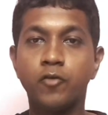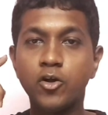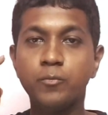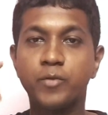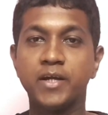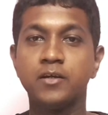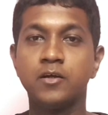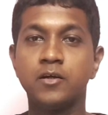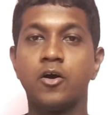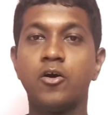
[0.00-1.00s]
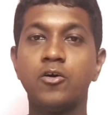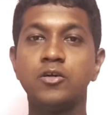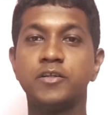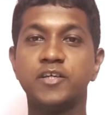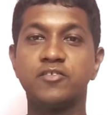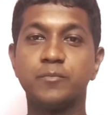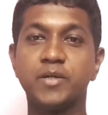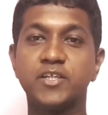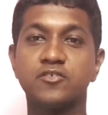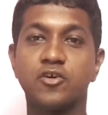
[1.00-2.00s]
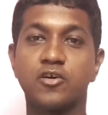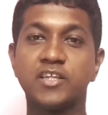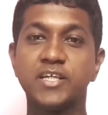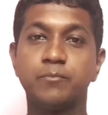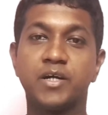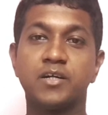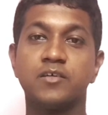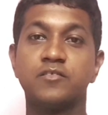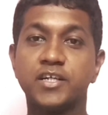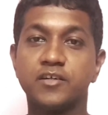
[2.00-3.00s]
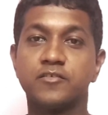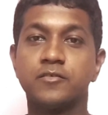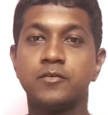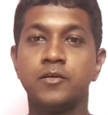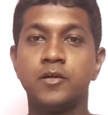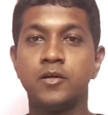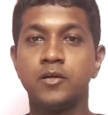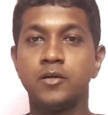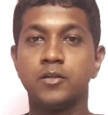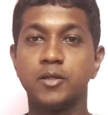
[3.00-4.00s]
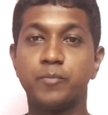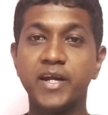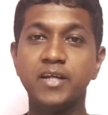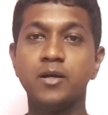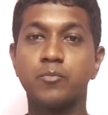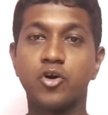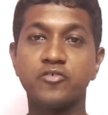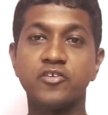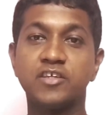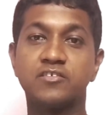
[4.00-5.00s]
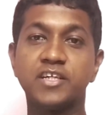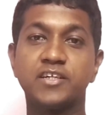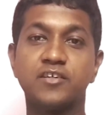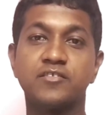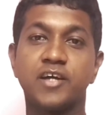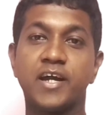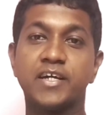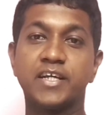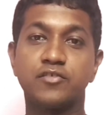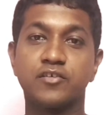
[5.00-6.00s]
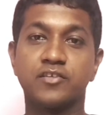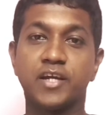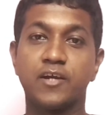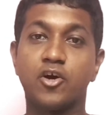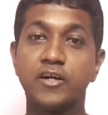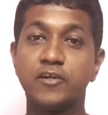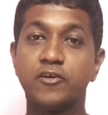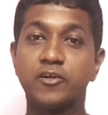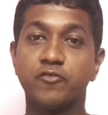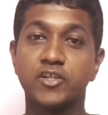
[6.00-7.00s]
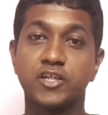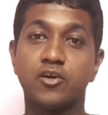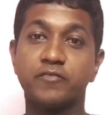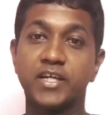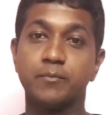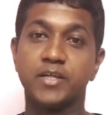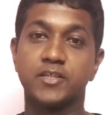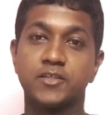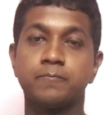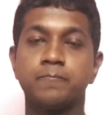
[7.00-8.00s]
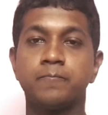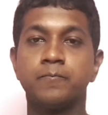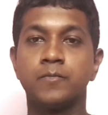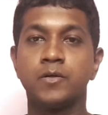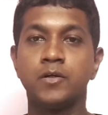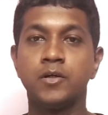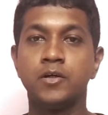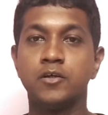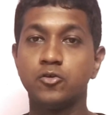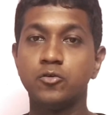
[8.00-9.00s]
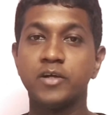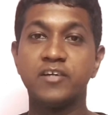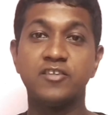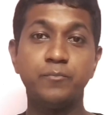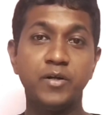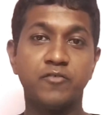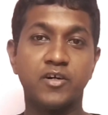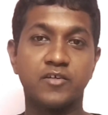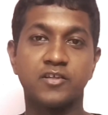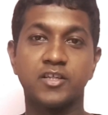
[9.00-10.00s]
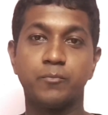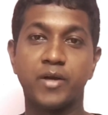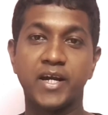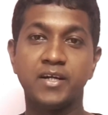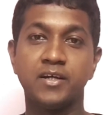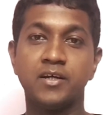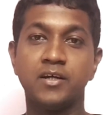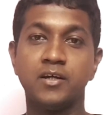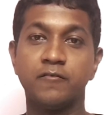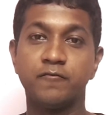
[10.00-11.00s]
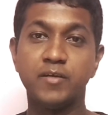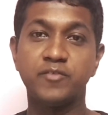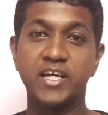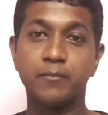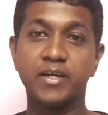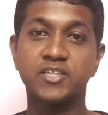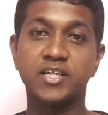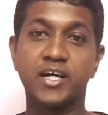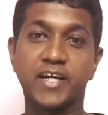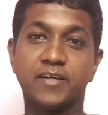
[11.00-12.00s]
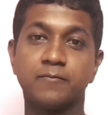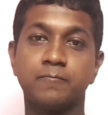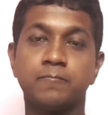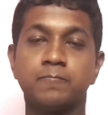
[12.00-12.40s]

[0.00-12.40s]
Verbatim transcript: For our brain, all these images are nothing but signals. The brain processes these signals and gives us a non-inverted version of the image. So, in simple words, the brain flips the image again.